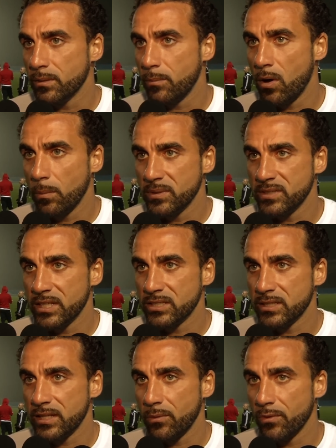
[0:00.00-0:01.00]
the ball
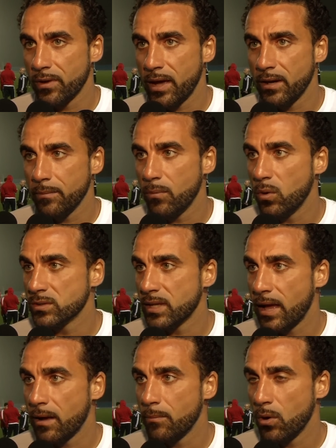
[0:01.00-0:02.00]
possession that we had in both
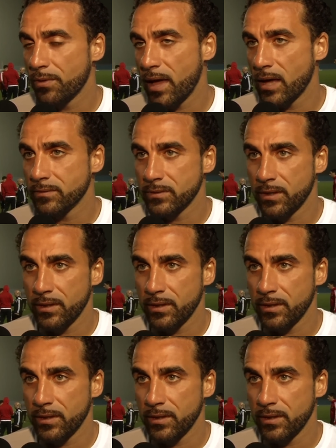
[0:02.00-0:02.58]
halves.